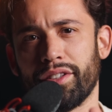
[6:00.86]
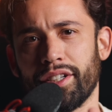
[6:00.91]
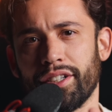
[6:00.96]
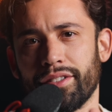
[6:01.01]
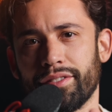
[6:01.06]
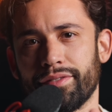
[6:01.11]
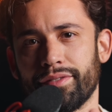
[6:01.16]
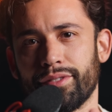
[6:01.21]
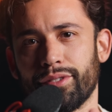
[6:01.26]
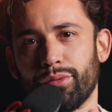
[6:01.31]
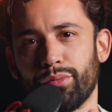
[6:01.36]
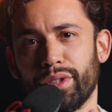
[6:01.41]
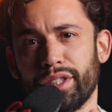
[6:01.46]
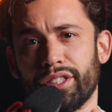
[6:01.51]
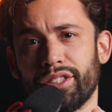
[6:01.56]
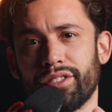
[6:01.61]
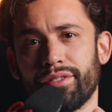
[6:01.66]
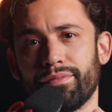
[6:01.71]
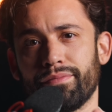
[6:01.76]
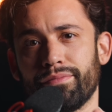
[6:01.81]
there,
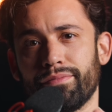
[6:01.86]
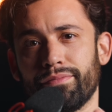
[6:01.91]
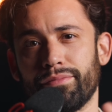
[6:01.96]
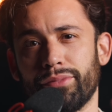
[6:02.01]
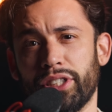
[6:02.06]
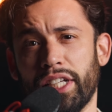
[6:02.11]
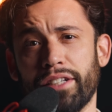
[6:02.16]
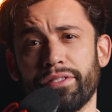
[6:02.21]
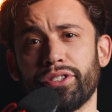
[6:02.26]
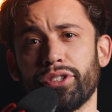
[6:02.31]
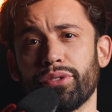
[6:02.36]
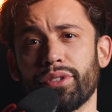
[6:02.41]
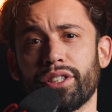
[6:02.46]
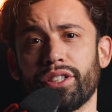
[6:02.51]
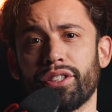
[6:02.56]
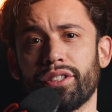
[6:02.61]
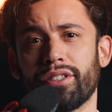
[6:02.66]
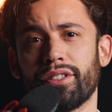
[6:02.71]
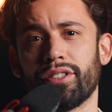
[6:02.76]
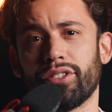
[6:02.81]
which saves you a
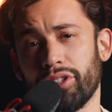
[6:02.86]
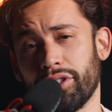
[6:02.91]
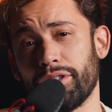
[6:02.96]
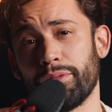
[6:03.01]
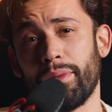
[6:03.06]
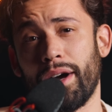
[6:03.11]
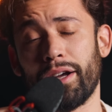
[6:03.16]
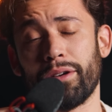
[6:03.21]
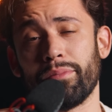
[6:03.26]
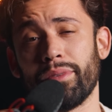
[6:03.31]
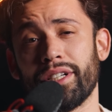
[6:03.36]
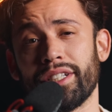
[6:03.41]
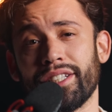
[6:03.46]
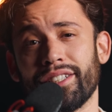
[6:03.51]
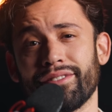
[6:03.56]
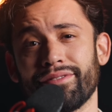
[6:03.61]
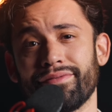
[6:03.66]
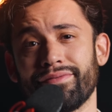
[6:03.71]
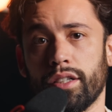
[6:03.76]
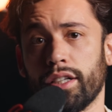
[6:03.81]
good amount of money,
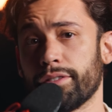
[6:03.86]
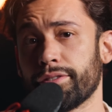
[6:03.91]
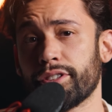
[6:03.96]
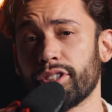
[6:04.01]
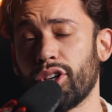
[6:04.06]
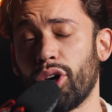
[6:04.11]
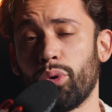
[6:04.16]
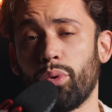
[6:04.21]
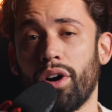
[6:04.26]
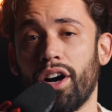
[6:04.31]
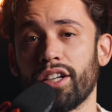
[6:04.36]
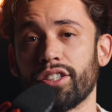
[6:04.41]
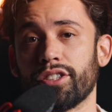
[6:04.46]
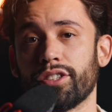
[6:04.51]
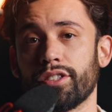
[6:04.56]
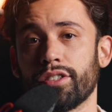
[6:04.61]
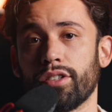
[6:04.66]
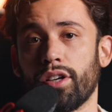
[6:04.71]
enough to go watch